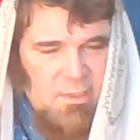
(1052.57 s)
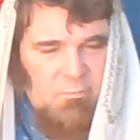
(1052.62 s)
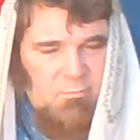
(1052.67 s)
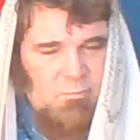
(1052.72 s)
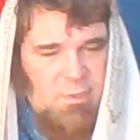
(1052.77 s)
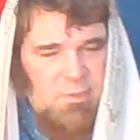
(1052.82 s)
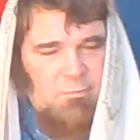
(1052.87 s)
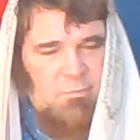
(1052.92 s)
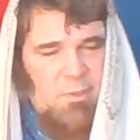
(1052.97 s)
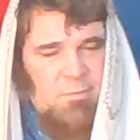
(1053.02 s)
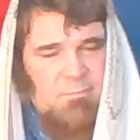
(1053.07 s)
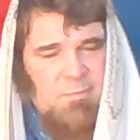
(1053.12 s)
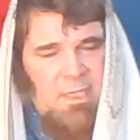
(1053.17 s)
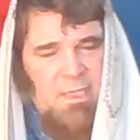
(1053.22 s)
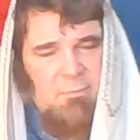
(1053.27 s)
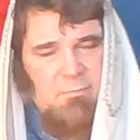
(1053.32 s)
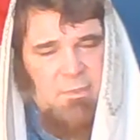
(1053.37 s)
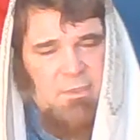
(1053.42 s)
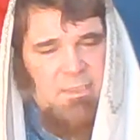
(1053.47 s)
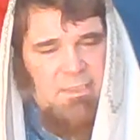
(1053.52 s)
But
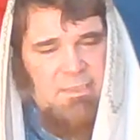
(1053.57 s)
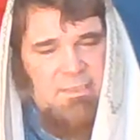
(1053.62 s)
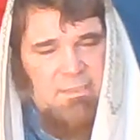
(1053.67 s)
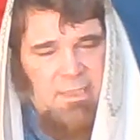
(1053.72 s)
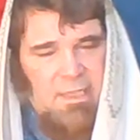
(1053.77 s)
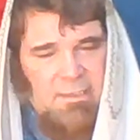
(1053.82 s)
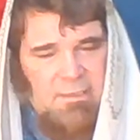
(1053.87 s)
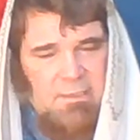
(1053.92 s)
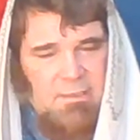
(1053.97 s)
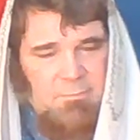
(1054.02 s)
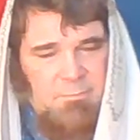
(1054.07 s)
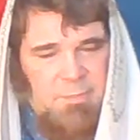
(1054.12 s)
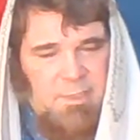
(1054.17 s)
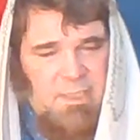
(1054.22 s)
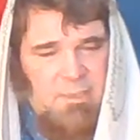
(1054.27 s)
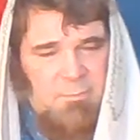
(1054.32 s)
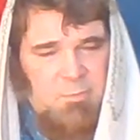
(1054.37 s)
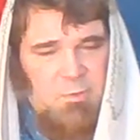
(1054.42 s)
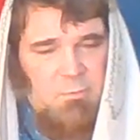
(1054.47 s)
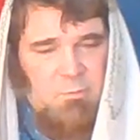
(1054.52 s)
remember, it's not the
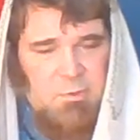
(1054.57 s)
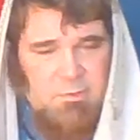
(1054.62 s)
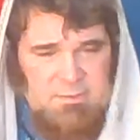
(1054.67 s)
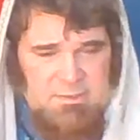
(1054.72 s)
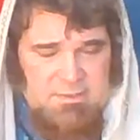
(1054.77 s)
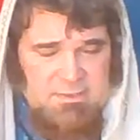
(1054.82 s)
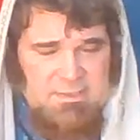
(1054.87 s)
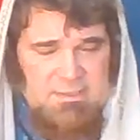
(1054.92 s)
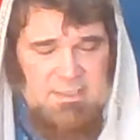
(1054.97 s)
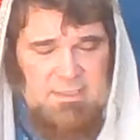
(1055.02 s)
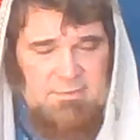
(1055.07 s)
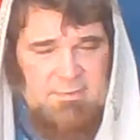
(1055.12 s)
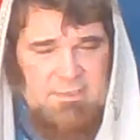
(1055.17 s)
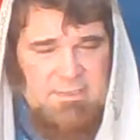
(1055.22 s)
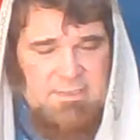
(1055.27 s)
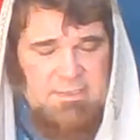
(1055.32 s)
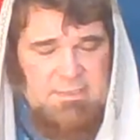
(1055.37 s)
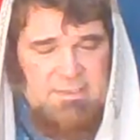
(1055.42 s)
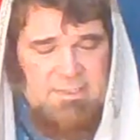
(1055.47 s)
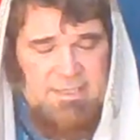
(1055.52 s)
people most of the time,
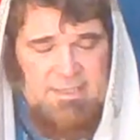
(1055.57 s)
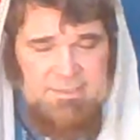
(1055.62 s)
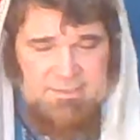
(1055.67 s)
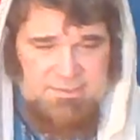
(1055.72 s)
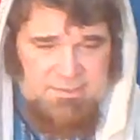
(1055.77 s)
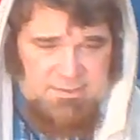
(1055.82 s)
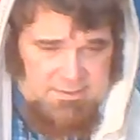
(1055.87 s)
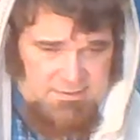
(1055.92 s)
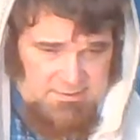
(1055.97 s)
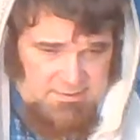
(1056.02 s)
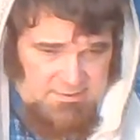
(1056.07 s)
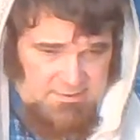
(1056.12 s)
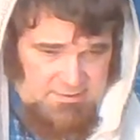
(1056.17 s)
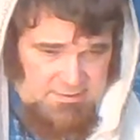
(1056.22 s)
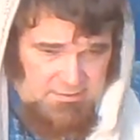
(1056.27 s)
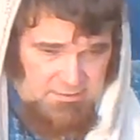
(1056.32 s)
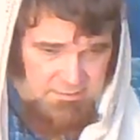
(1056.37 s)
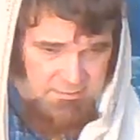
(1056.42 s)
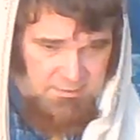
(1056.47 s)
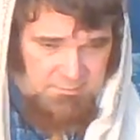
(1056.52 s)
it's the nations
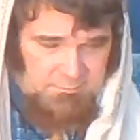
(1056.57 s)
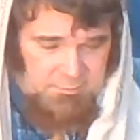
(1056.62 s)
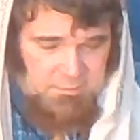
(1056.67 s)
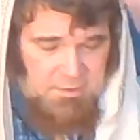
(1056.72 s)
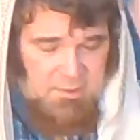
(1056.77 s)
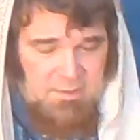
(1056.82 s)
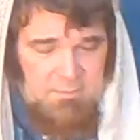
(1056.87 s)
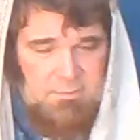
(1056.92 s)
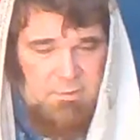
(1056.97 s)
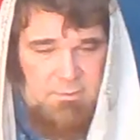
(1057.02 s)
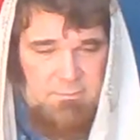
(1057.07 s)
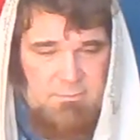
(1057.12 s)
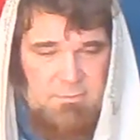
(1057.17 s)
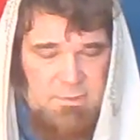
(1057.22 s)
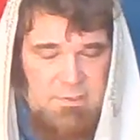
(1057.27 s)
that are the problem.